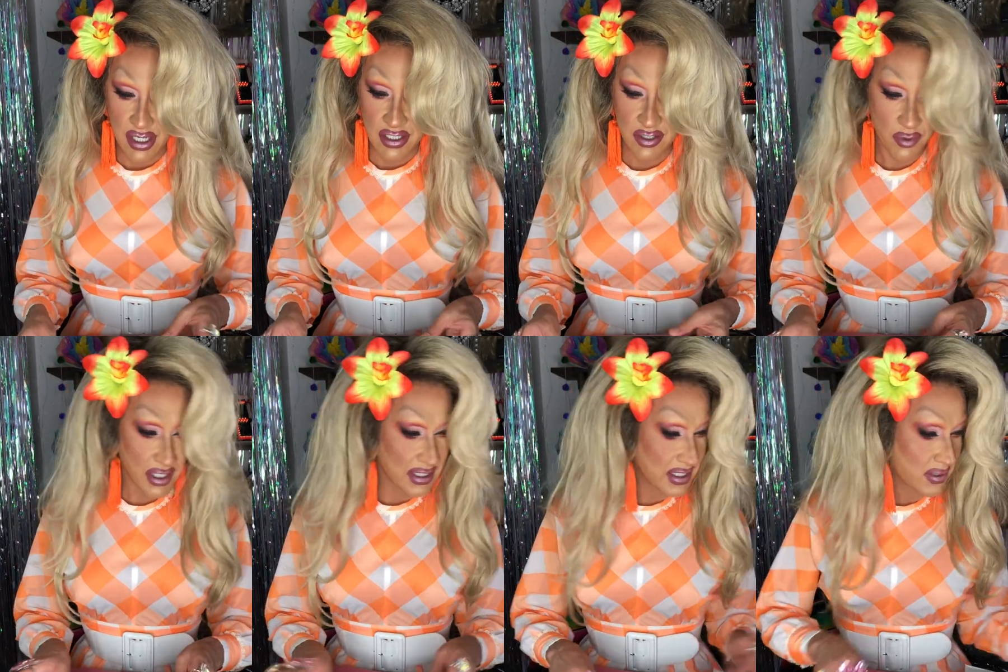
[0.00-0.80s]
So what I
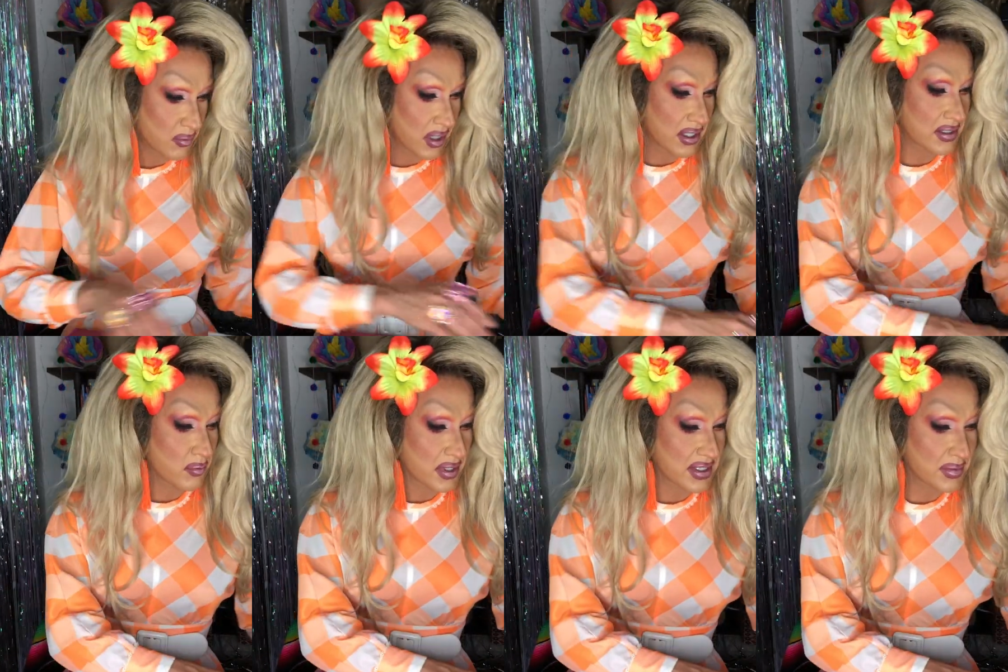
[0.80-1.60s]
did was,
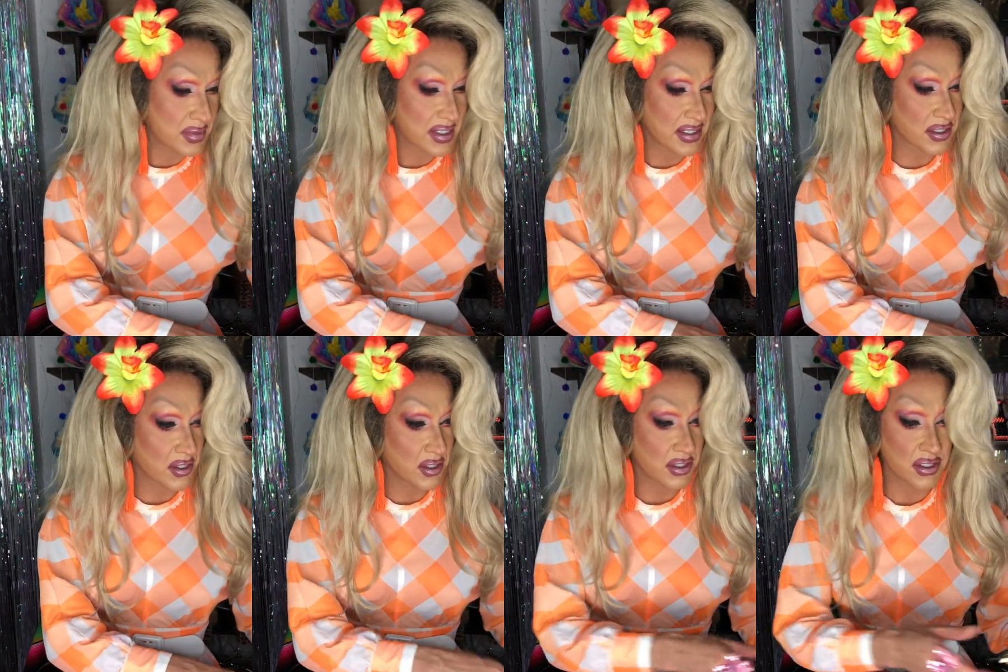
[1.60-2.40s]
with some
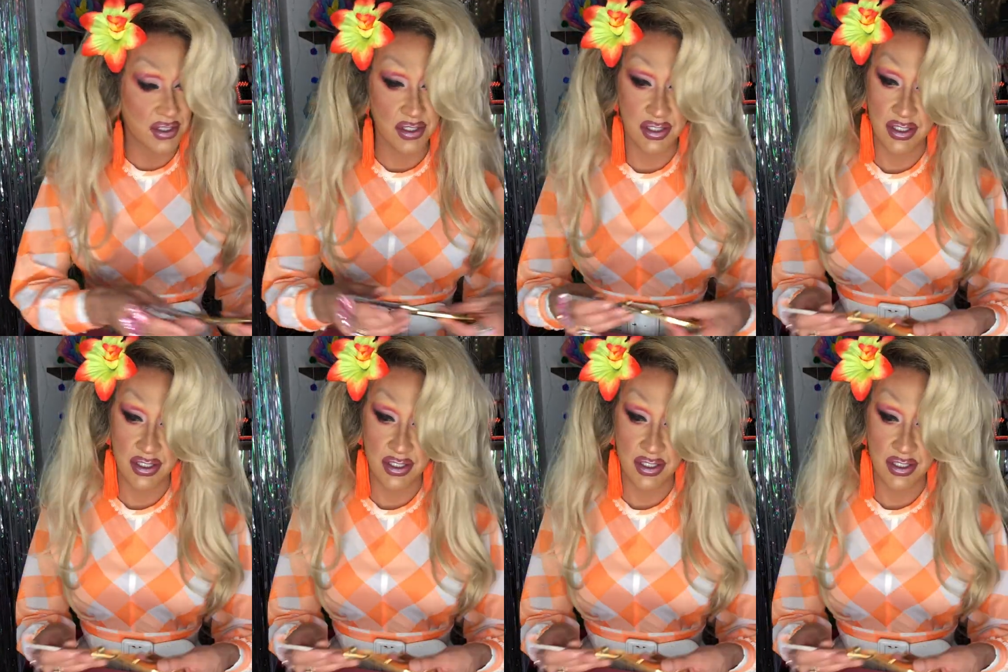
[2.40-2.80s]
scissors,